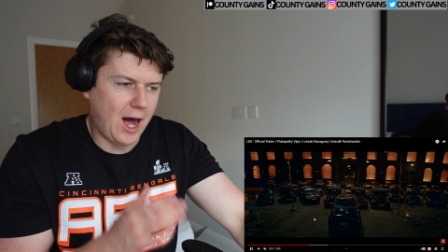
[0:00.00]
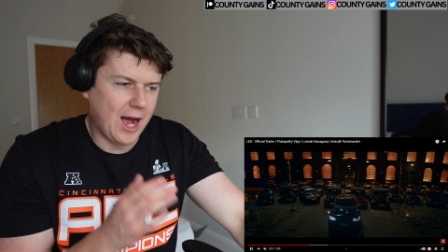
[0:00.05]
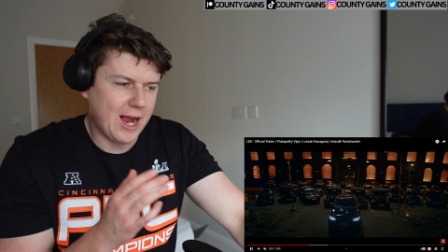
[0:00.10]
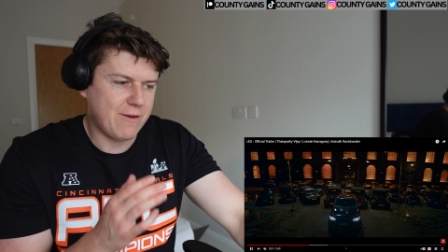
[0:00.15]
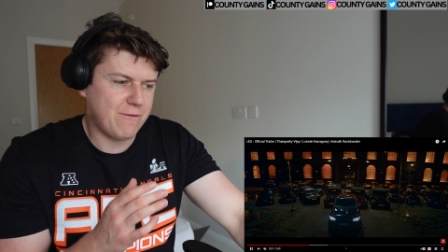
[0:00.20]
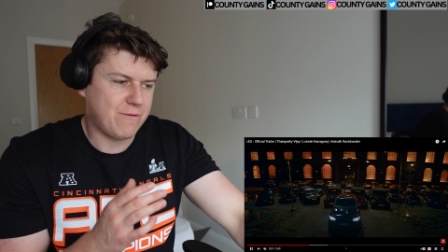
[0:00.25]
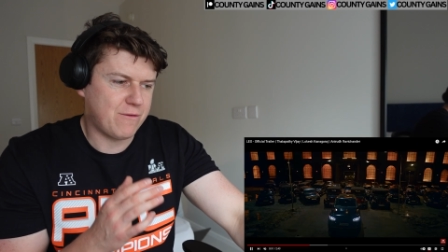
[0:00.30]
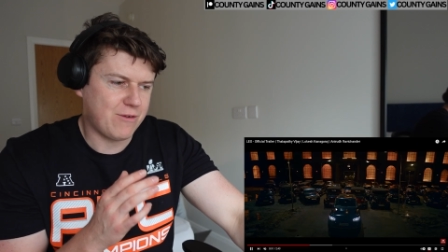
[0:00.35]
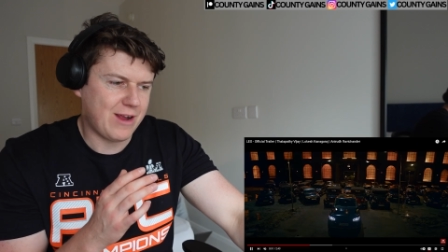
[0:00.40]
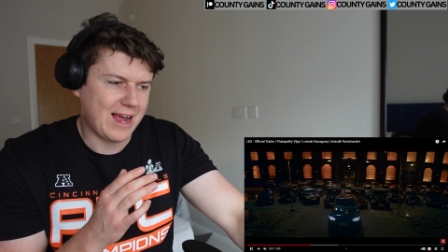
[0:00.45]

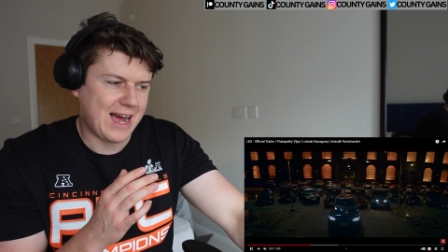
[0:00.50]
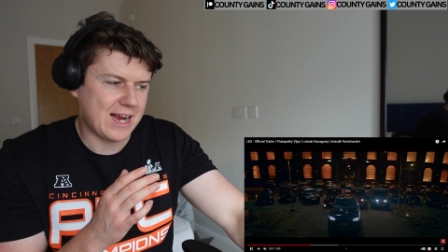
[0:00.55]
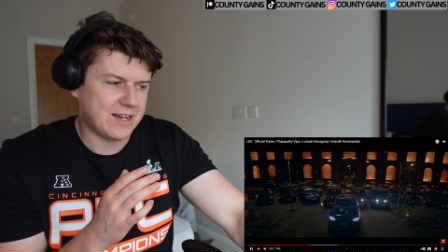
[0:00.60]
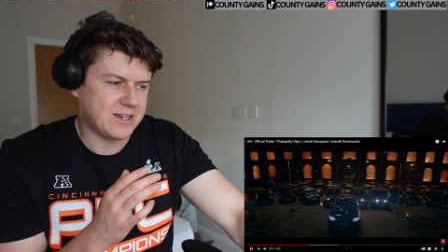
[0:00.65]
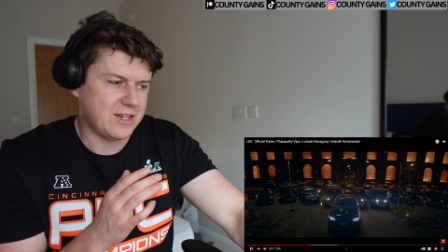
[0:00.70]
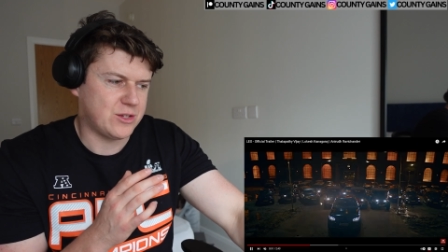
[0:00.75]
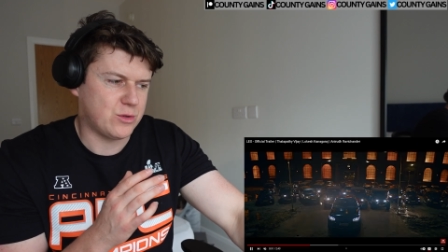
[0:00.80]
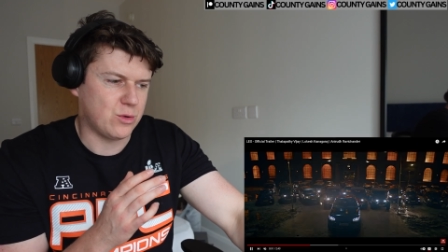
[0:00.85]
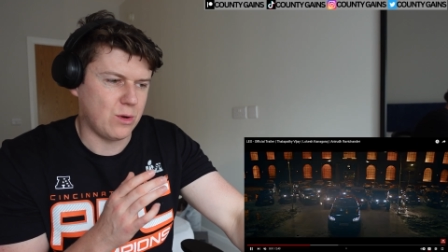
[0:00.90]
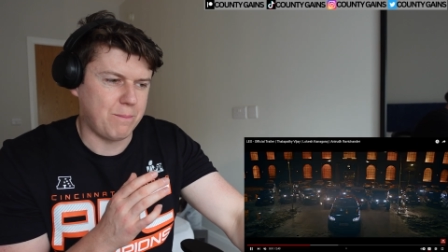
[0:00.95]
I've
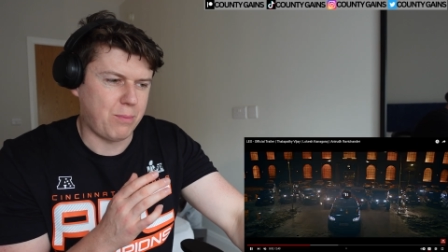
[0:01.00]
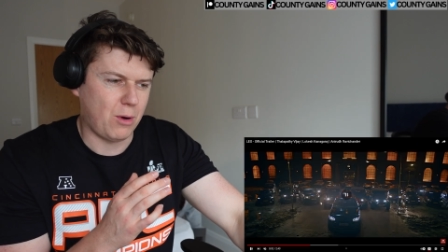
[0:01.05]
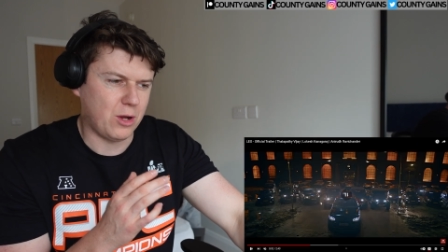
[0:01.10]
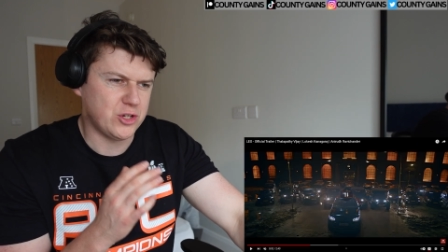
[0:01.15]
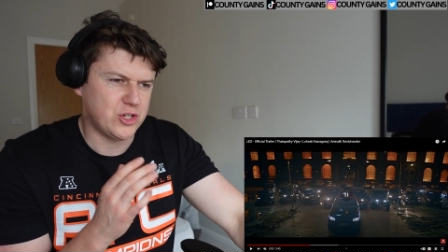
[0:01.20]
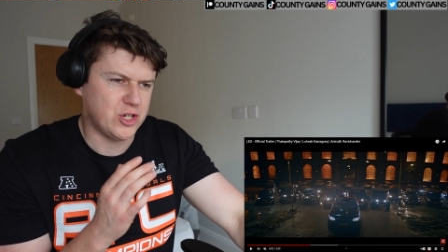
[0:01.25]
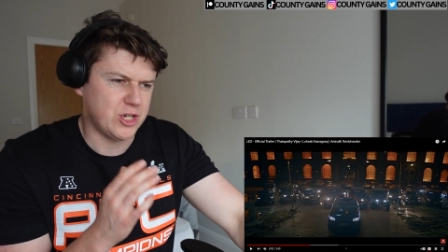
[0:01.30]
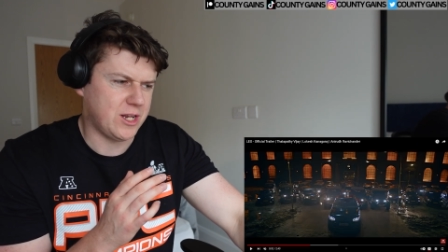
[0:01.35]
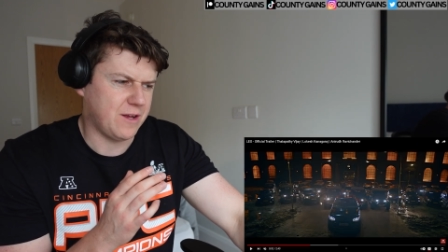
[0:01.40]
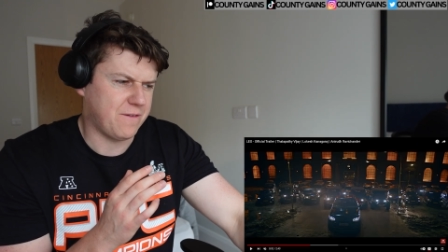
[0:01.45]
reacted to a
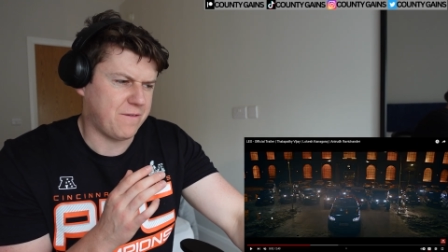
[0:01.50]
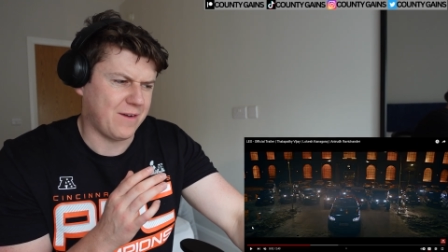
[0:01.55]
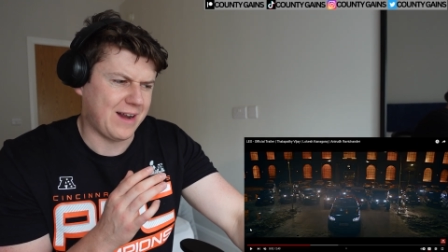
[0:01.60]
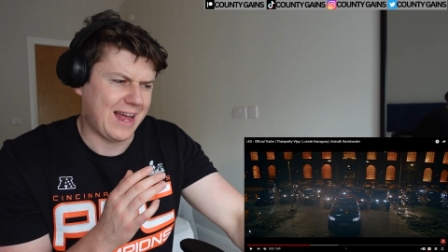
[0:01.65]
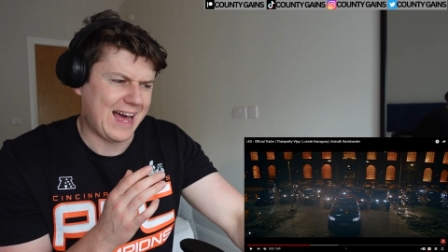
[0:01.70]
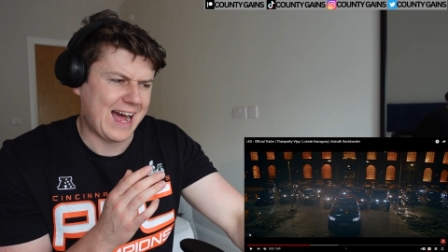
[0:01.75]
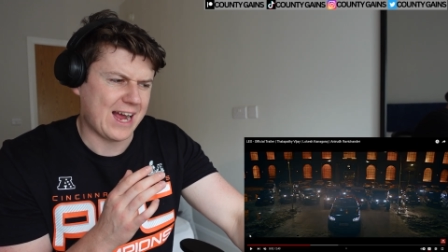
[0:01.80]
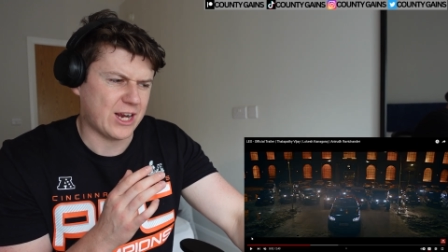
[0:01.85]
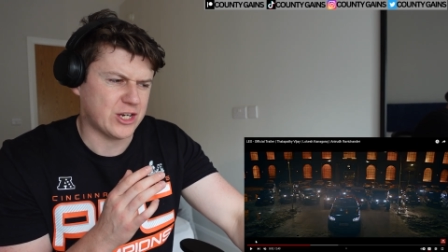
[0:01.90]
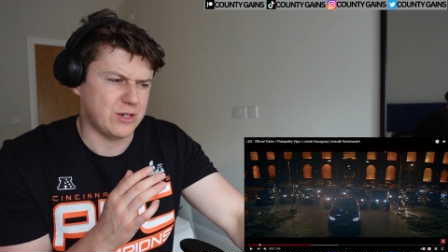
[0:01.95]
bunch of different
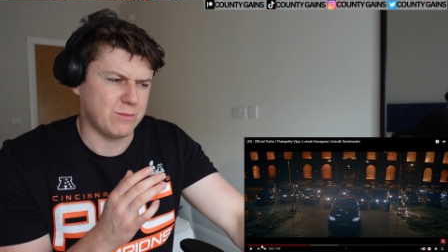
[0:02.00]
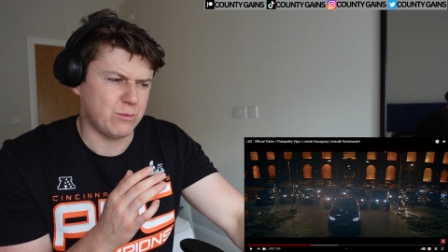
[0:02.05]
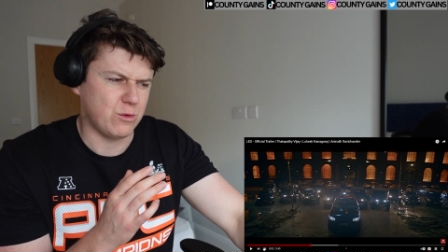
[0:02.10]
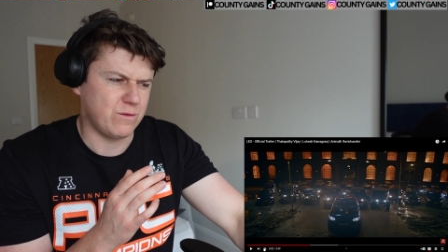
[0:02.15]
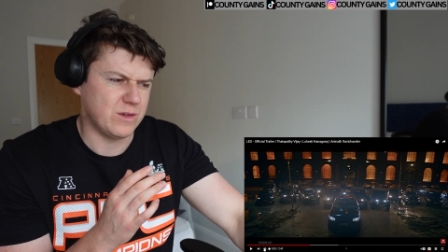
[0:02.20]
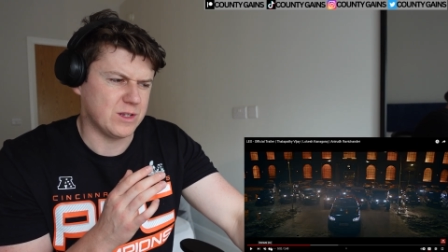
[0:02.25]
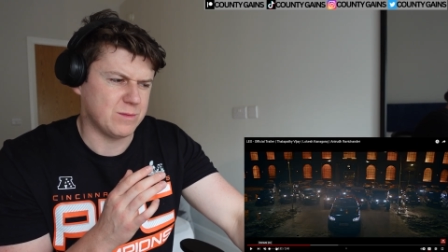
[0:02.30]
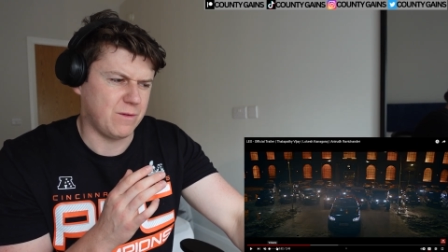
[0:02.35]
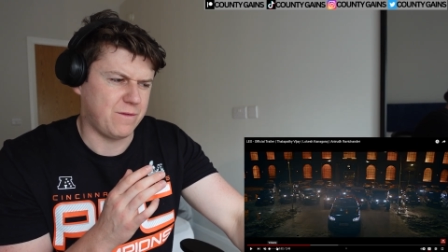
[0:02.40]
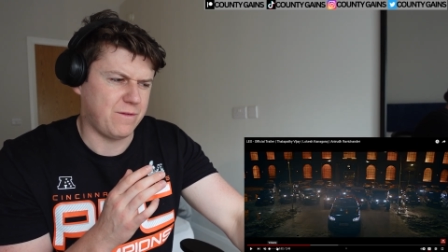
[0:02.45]
action
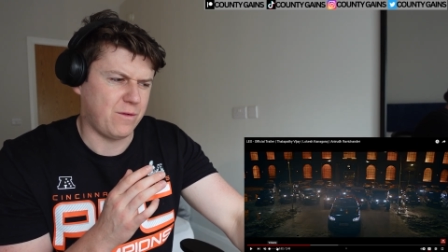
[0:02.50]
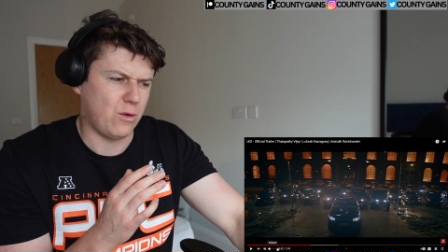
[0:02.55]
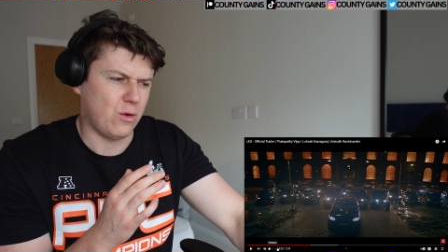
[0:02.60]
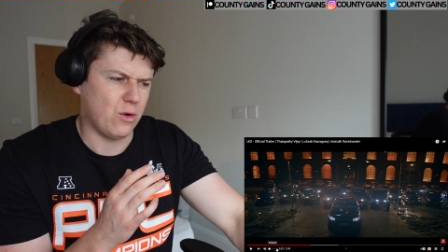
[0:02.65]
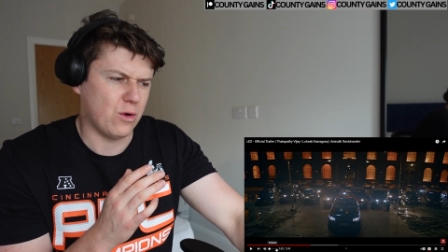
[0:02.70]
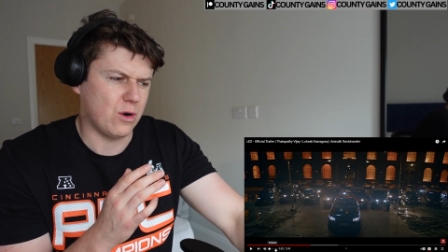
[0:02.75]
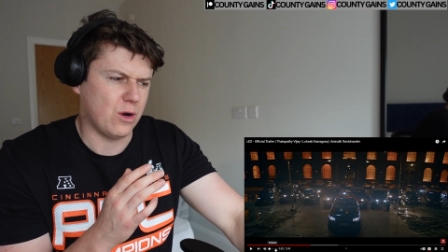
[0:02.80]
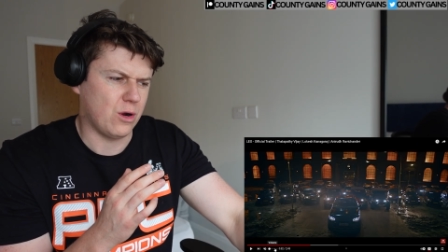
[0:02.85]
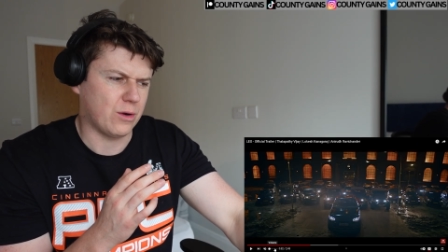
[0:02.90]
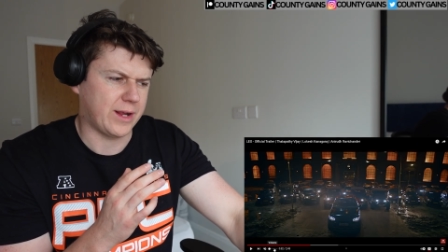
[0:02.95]
movies
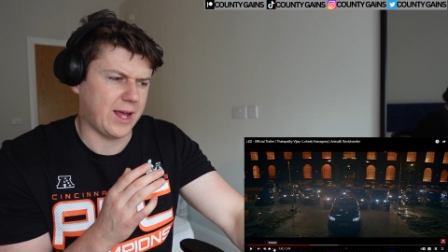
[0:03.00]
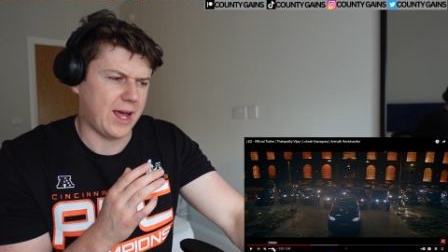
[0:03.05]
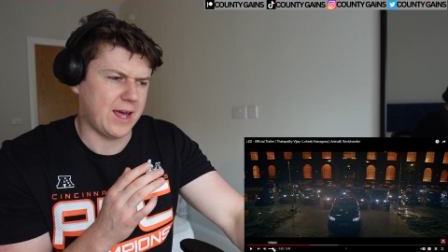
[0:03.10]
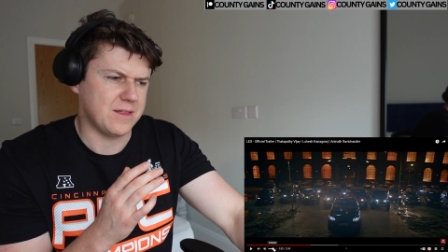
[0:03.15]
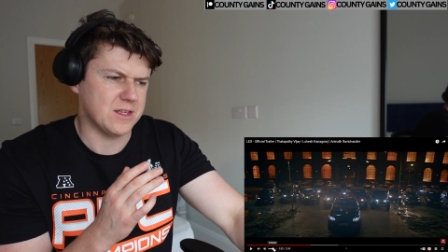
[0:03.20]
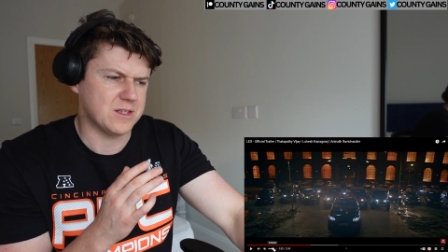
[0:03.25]
before, okay?